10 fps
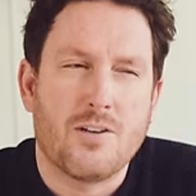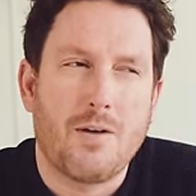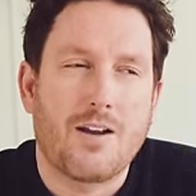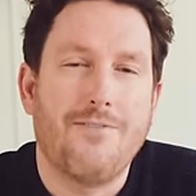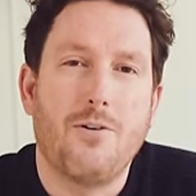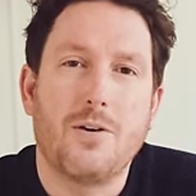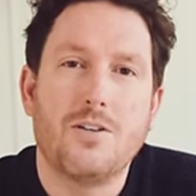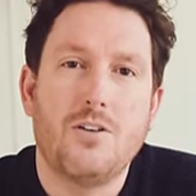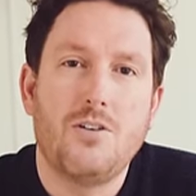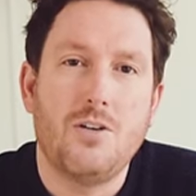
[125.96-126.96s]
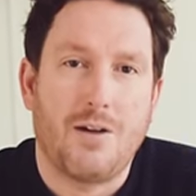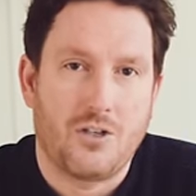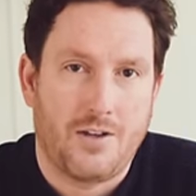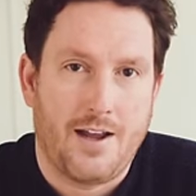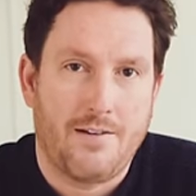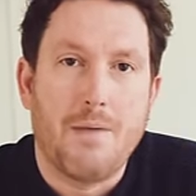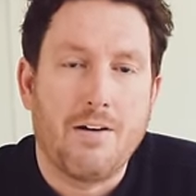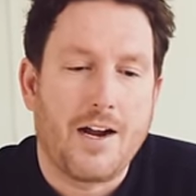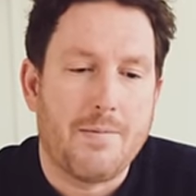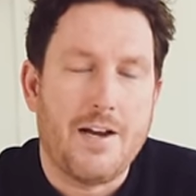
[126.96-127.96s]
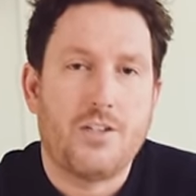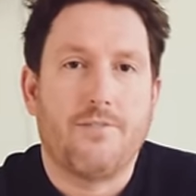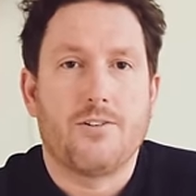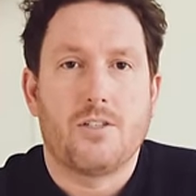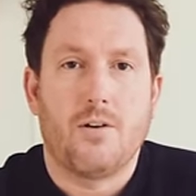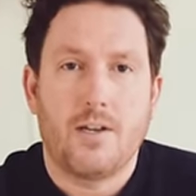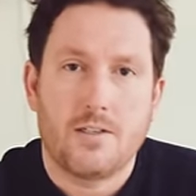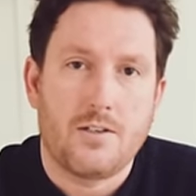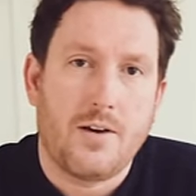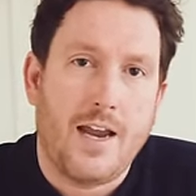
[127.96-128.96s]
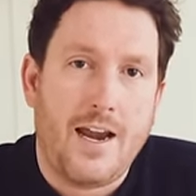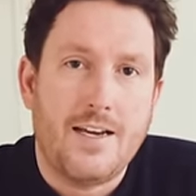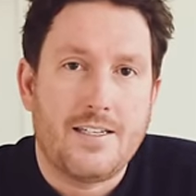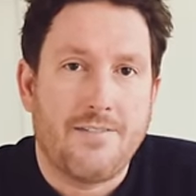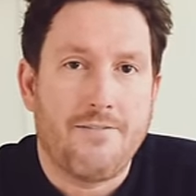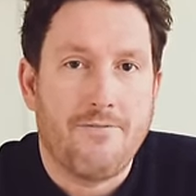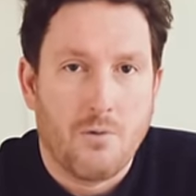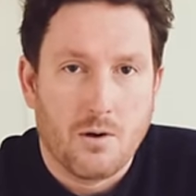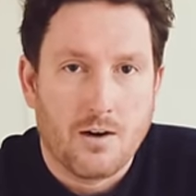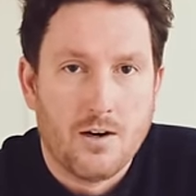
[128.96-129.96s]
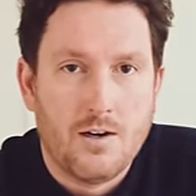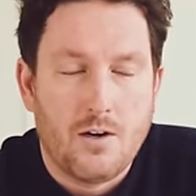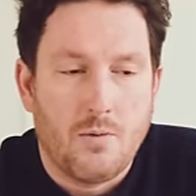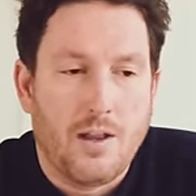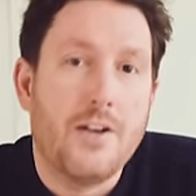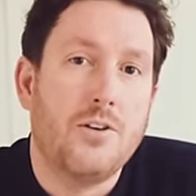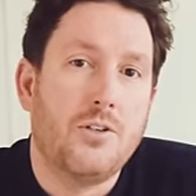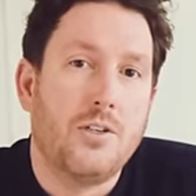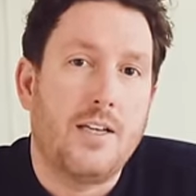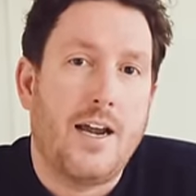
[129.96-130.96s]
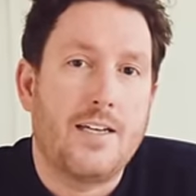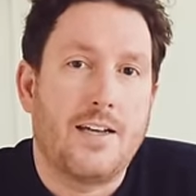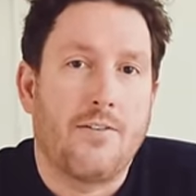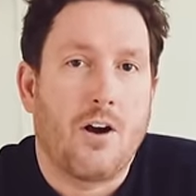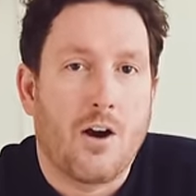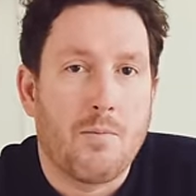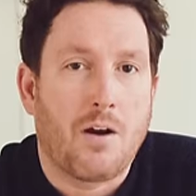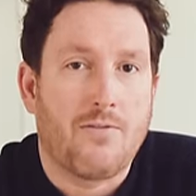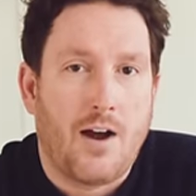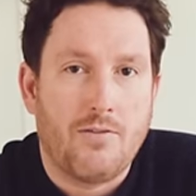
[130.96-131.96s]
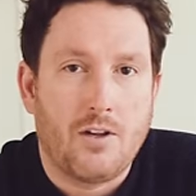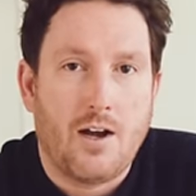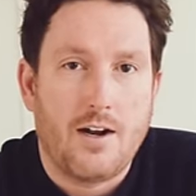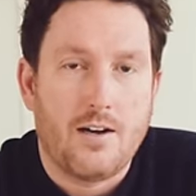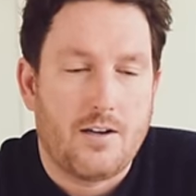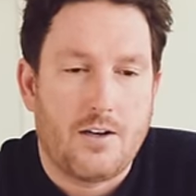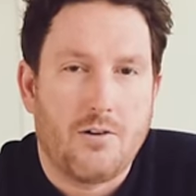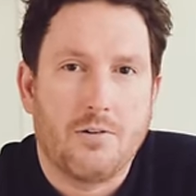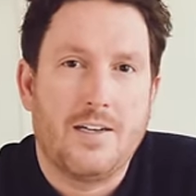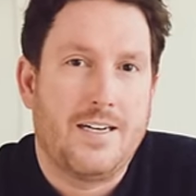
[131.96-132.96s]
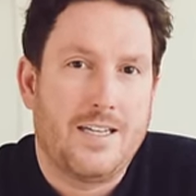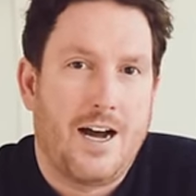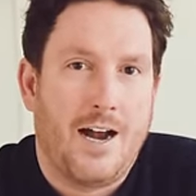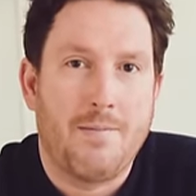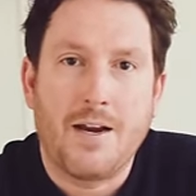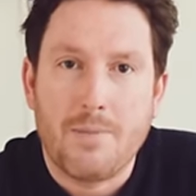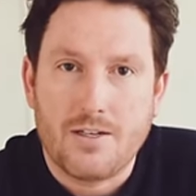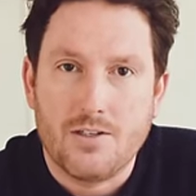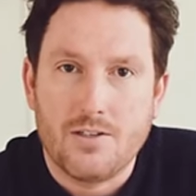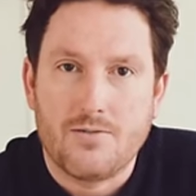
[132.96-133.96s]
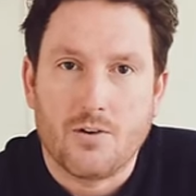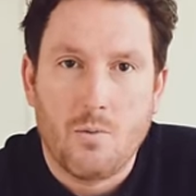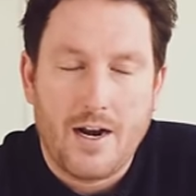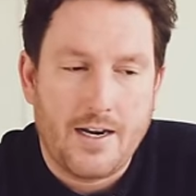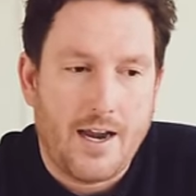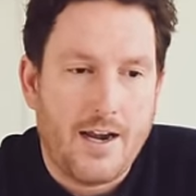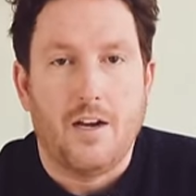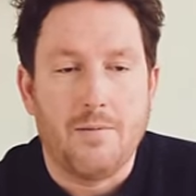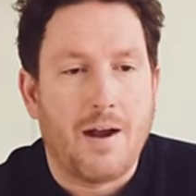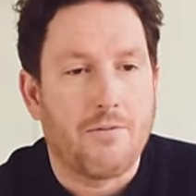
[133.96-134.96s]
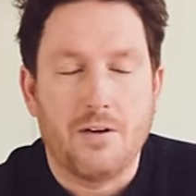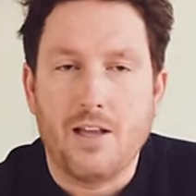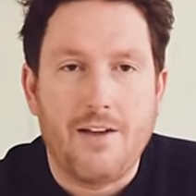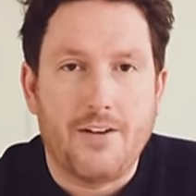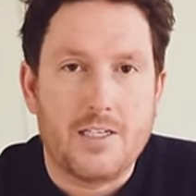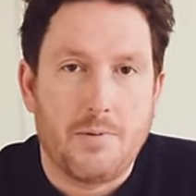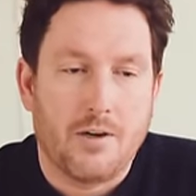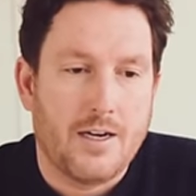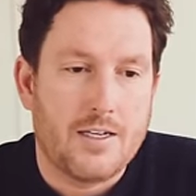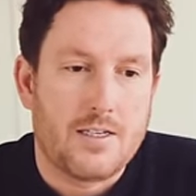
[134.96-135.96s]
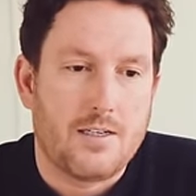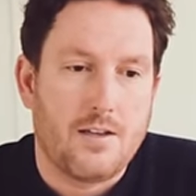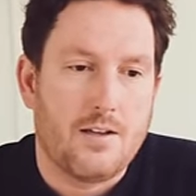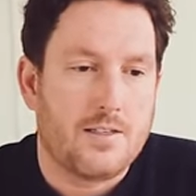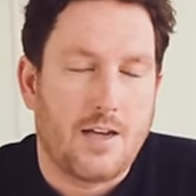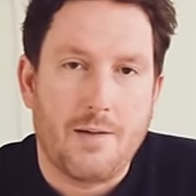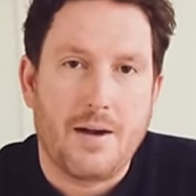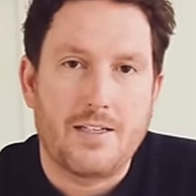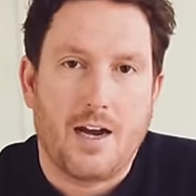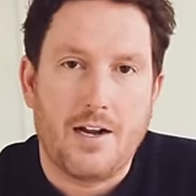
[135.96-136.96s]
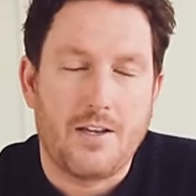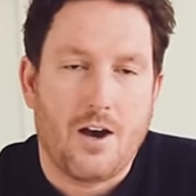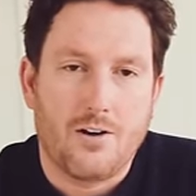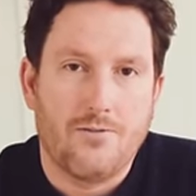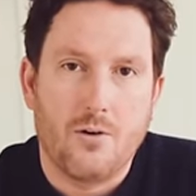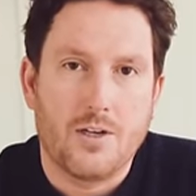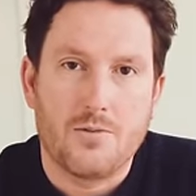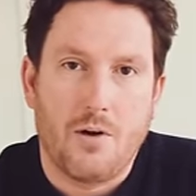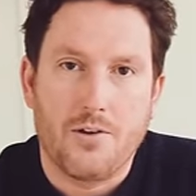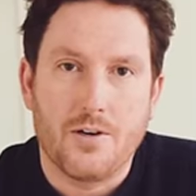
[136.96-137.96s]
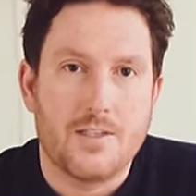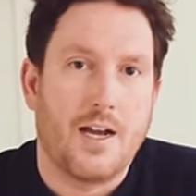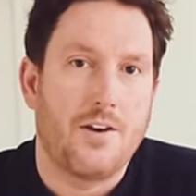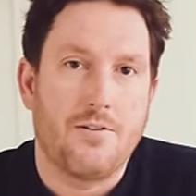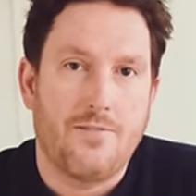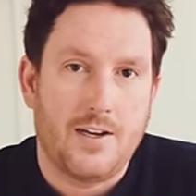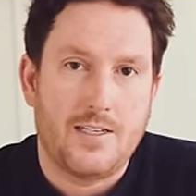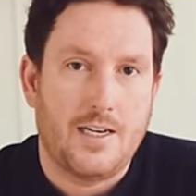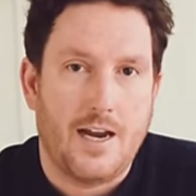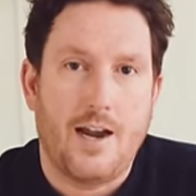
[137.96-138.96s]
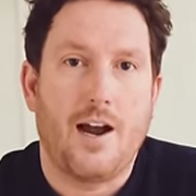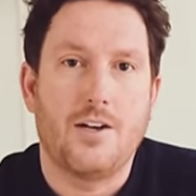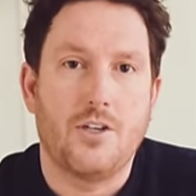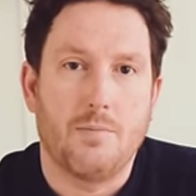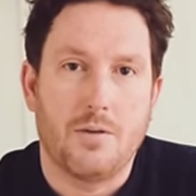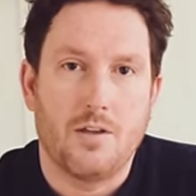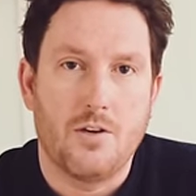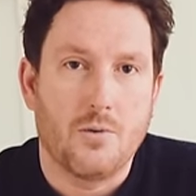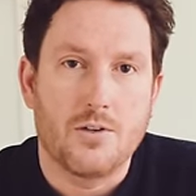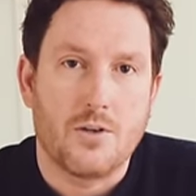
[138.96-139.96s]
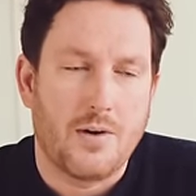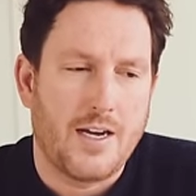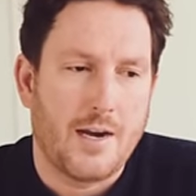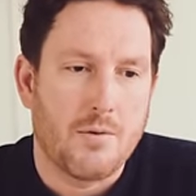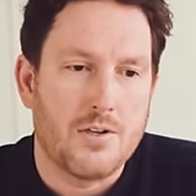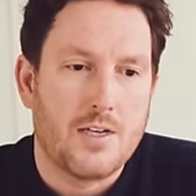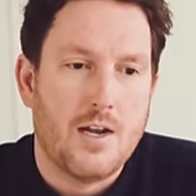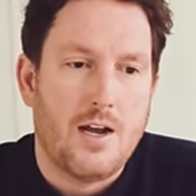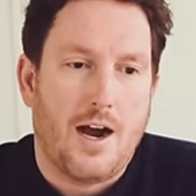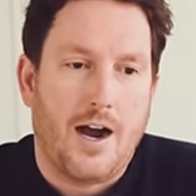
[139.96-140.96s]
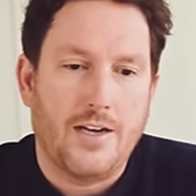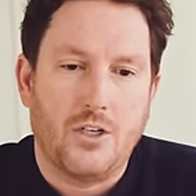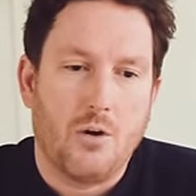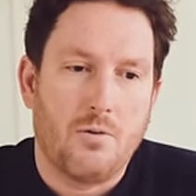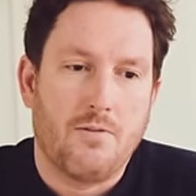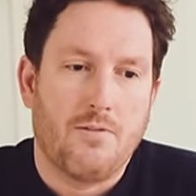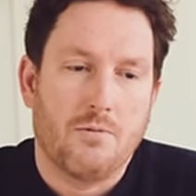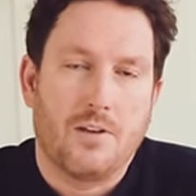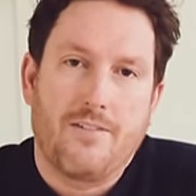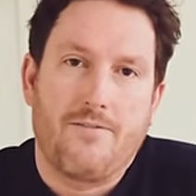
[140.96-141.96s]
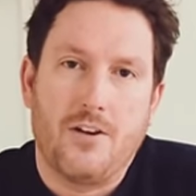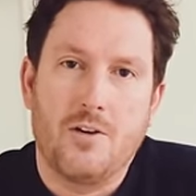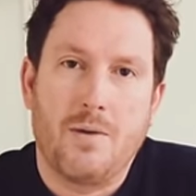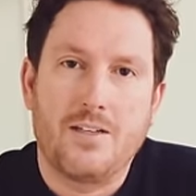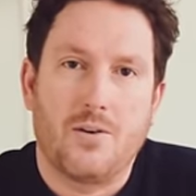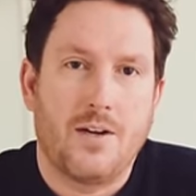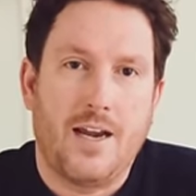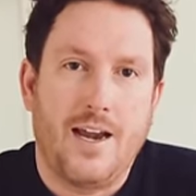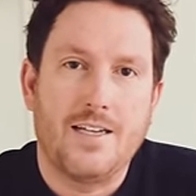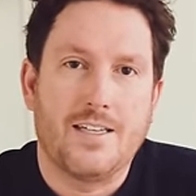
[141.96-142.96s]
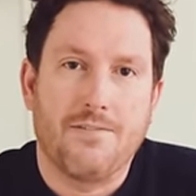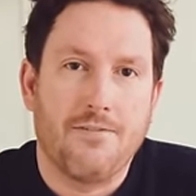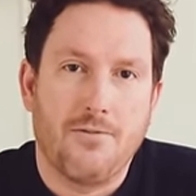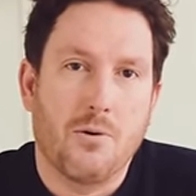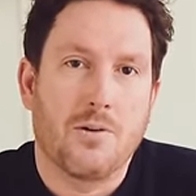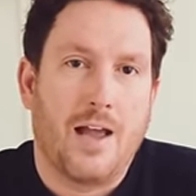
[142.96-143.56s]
so I'm not going to focus too much on that. My recommendation for Sony is a Sony A7 IV. While I do shoot the A7R Mark V a lot, you don't really need the high megapixels for a wedding day. In my real life experience, side by side the autofocus while there is that new fancy AI chip in the newer Sony cameras, I don't really feel my Sony a7 IV